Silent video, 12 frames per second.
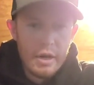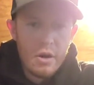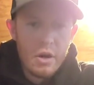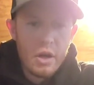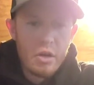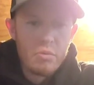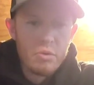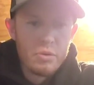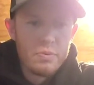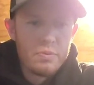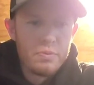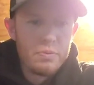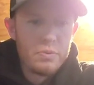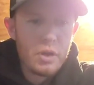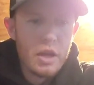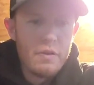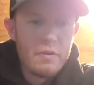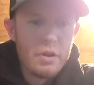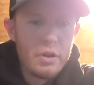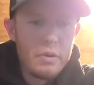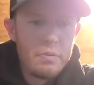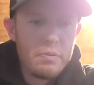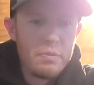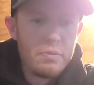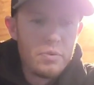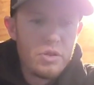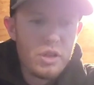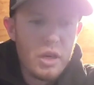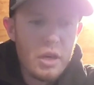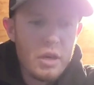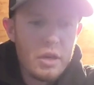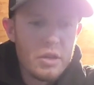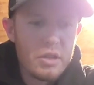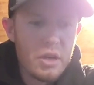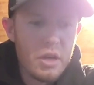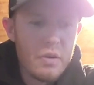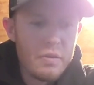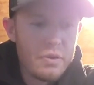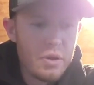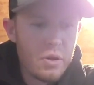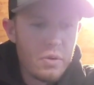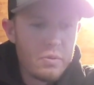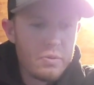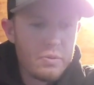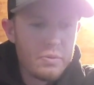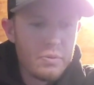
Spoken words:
it already comes heavily scented and stuff, so